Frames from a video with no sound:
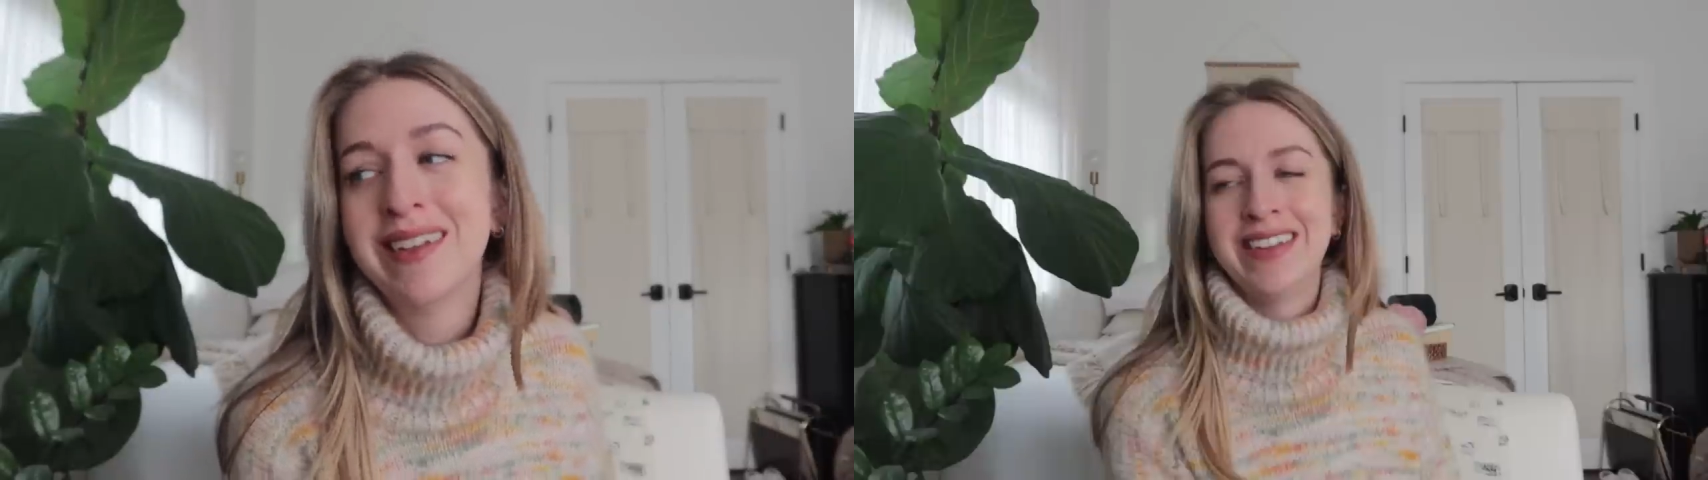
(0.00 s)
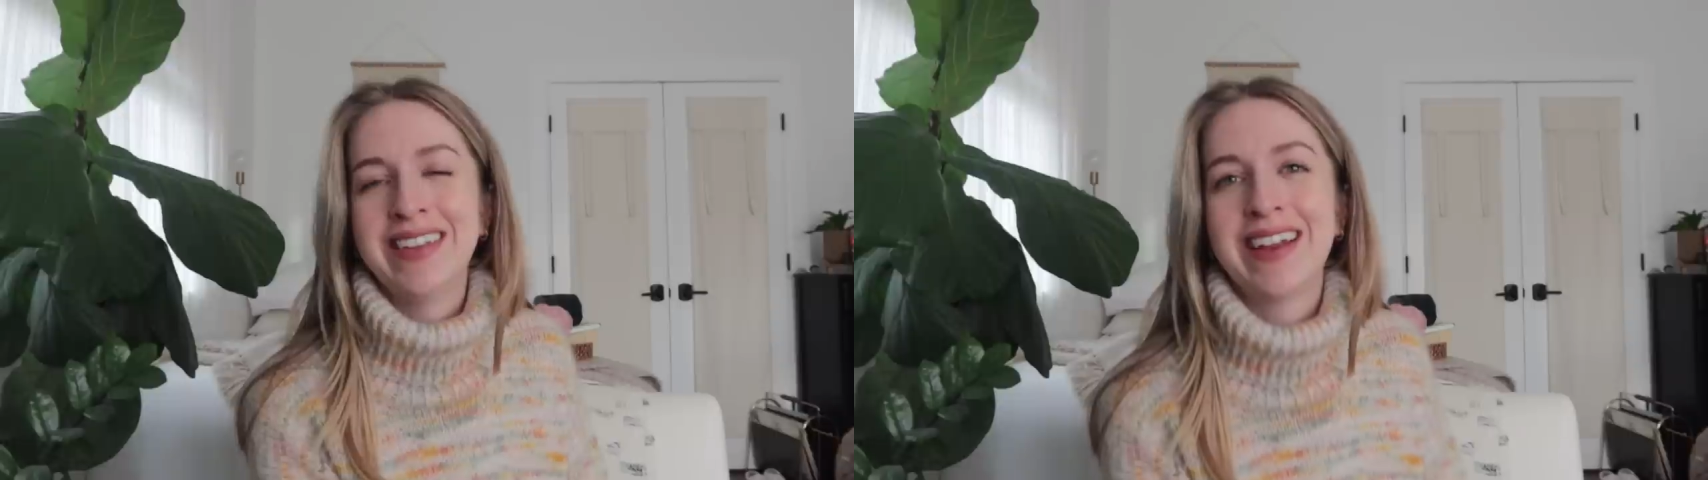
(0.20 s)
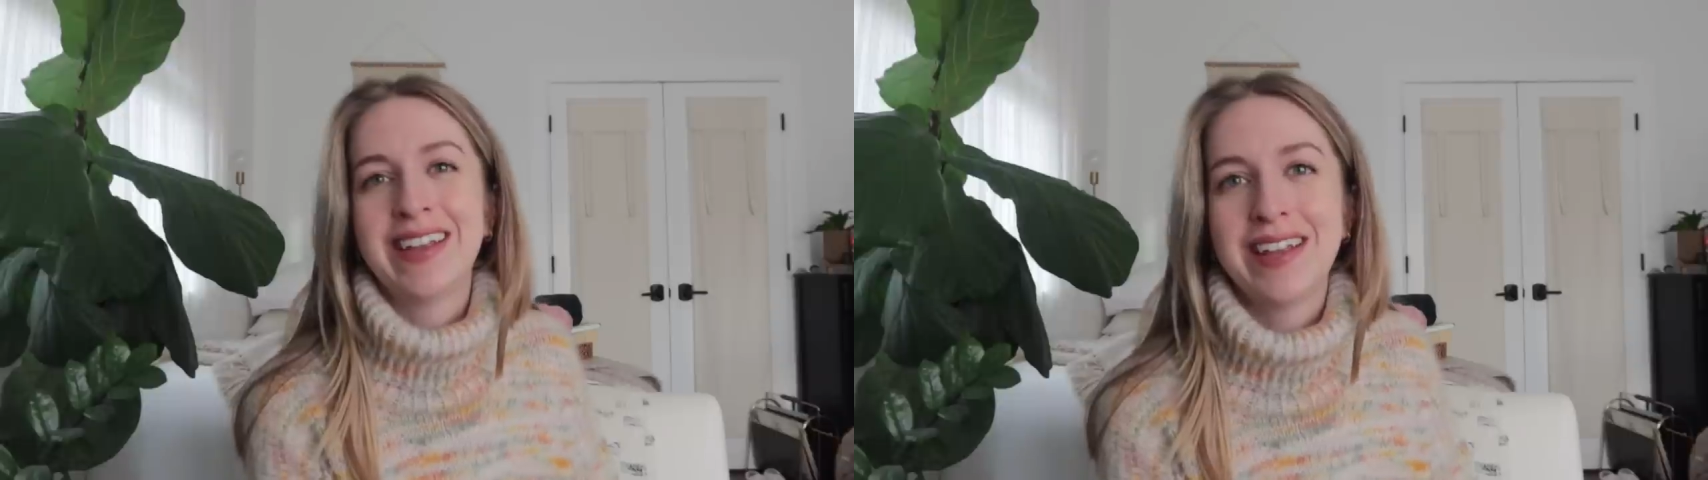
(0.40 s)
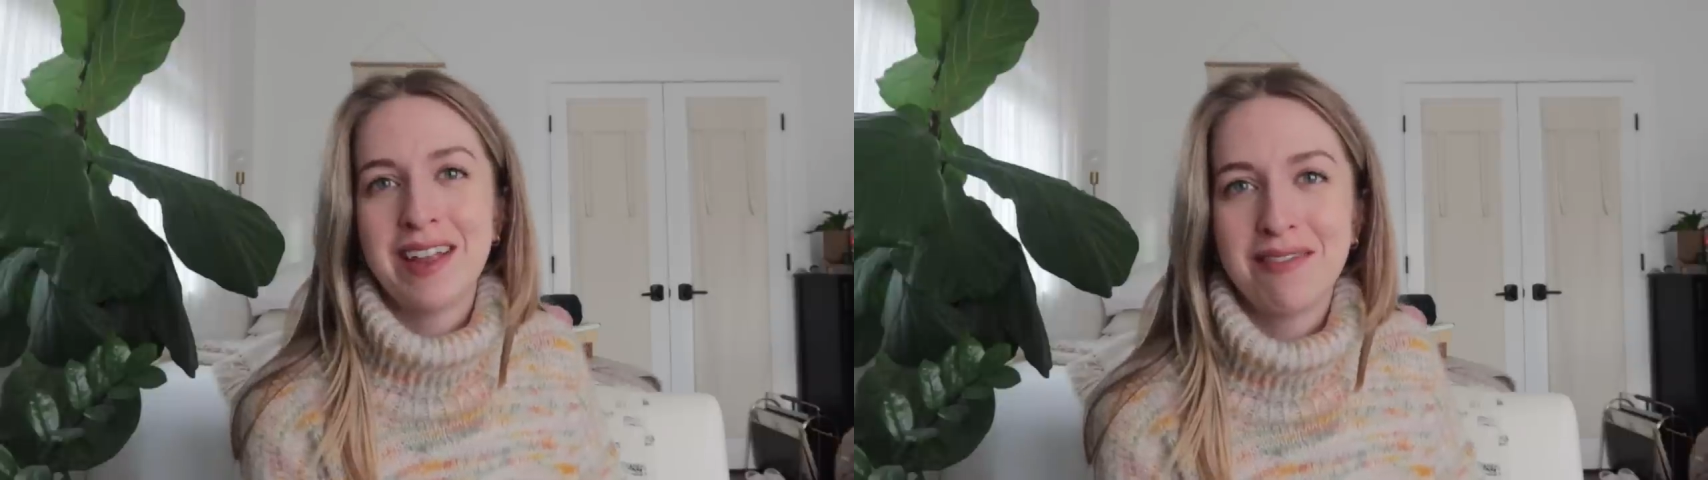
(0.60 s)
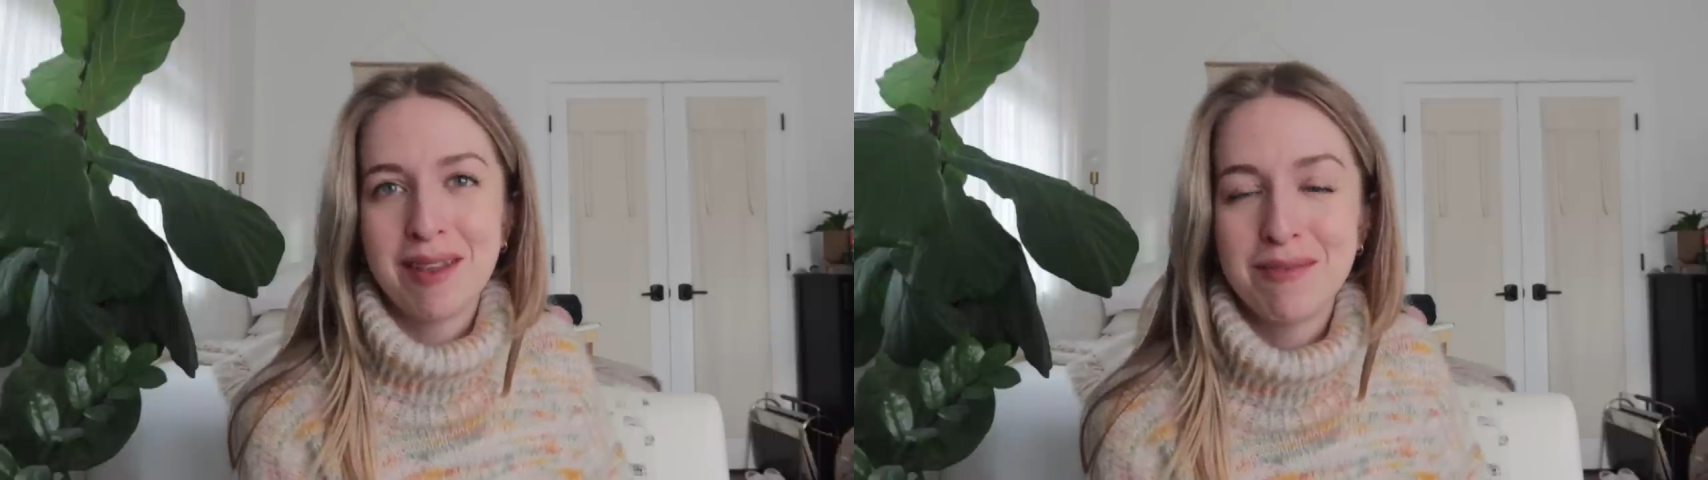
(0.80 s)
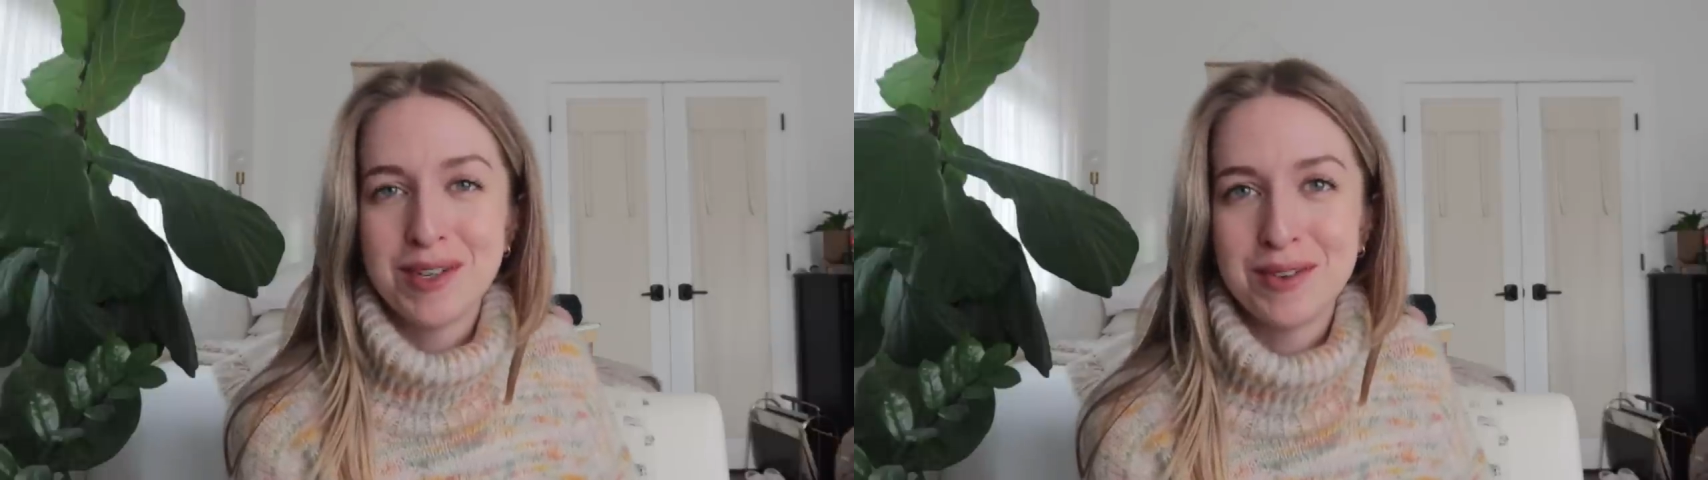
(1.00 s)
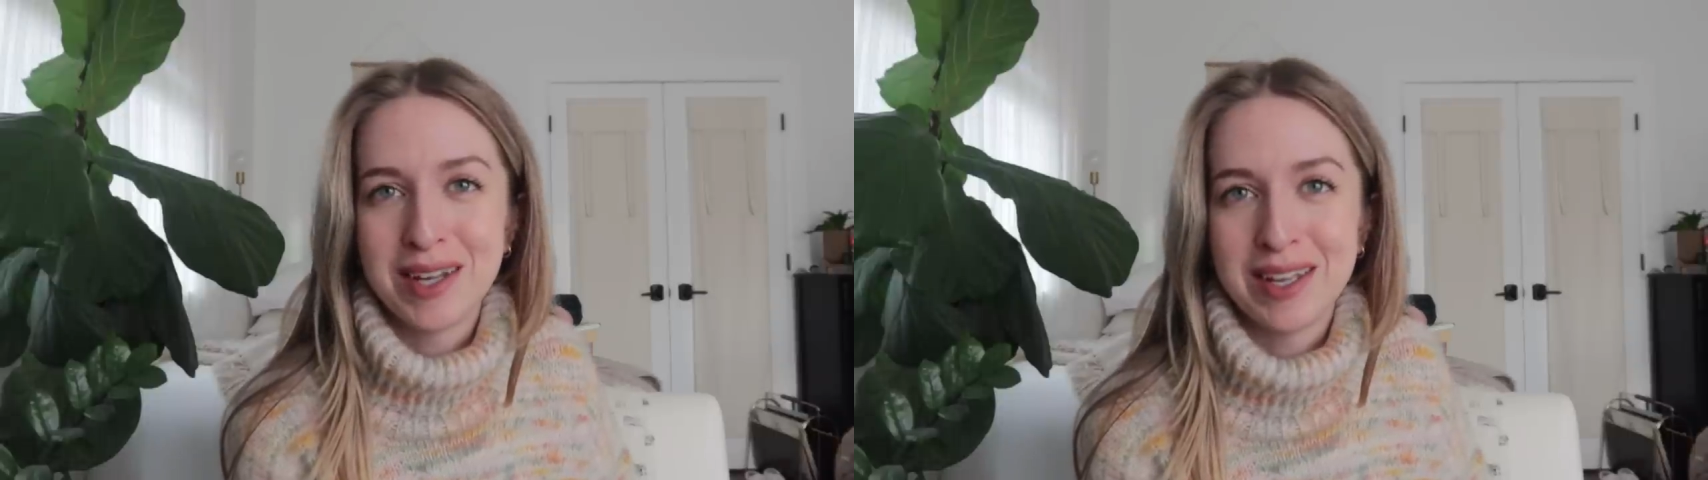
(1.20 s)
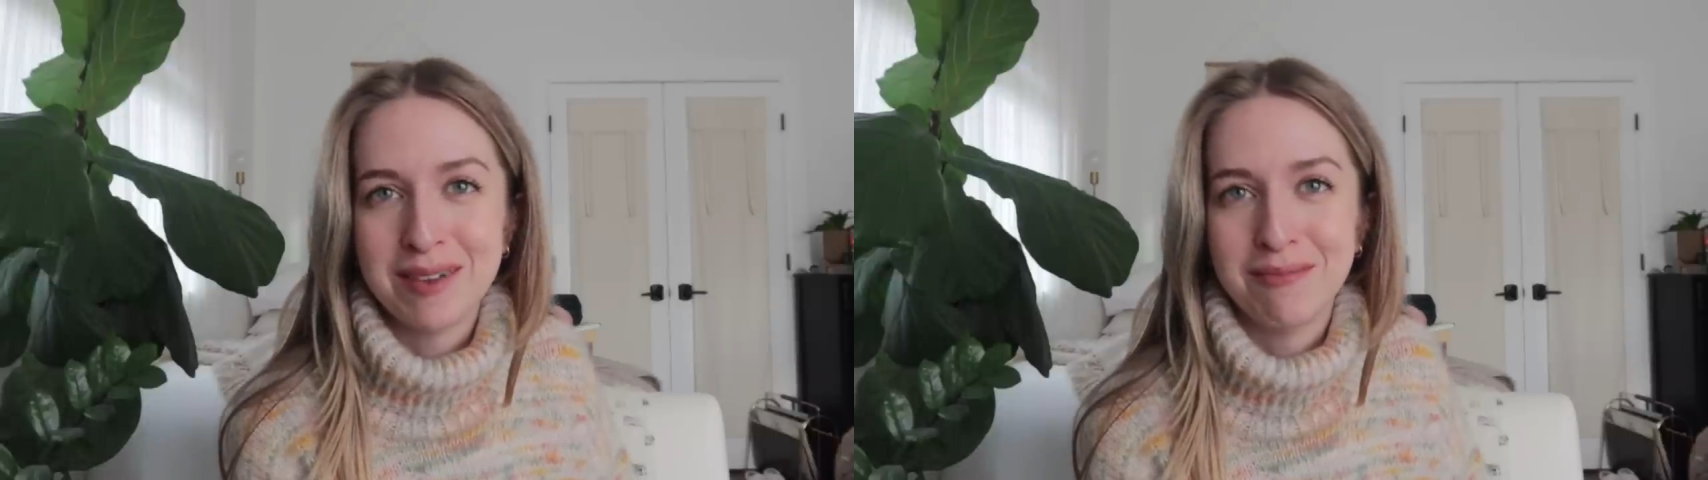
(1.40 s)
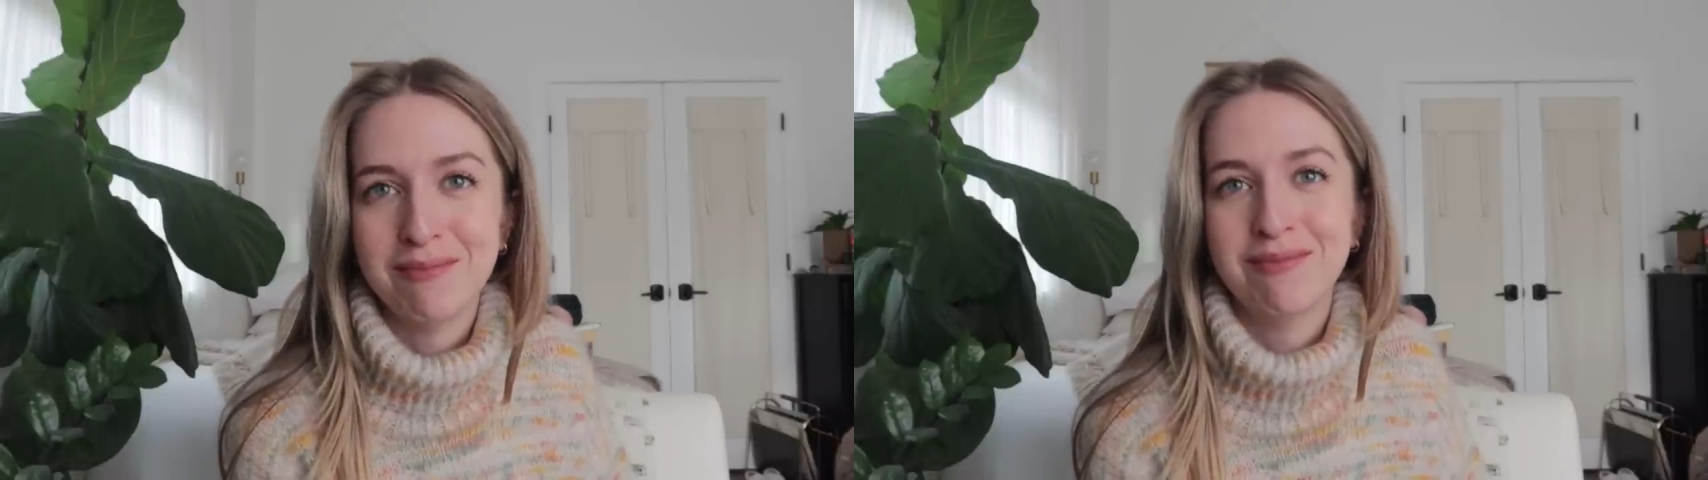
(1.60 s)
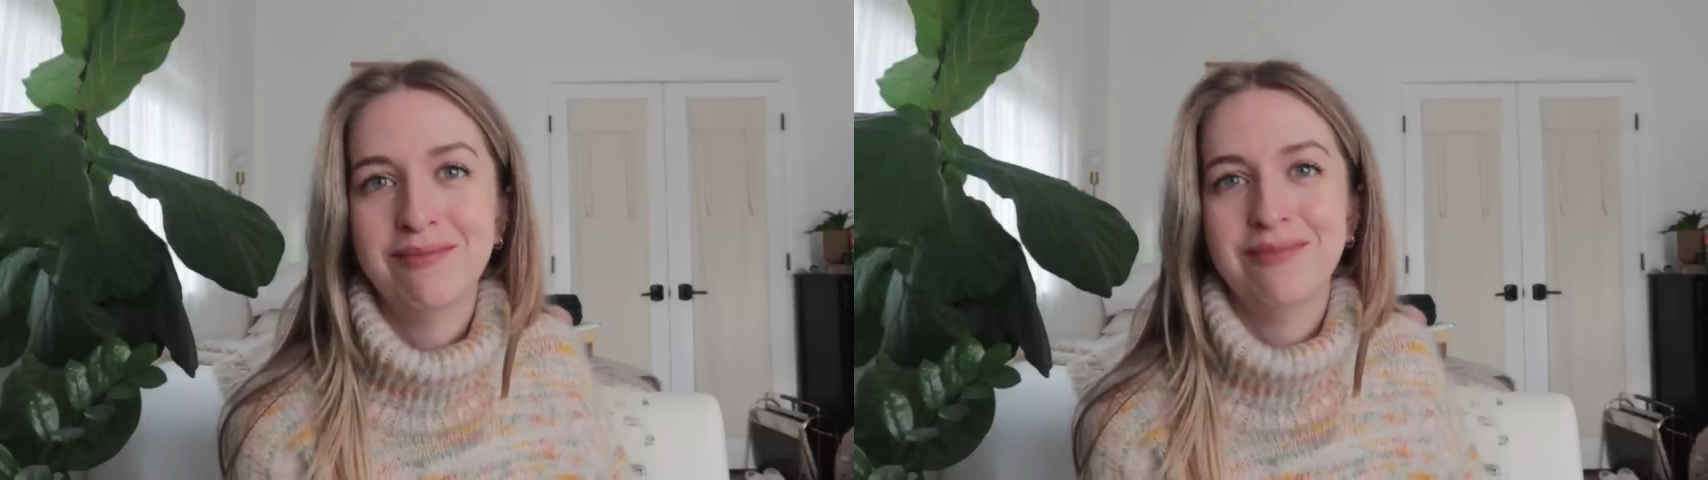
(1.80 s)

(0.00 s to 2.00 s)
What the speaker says: And then I gave them to him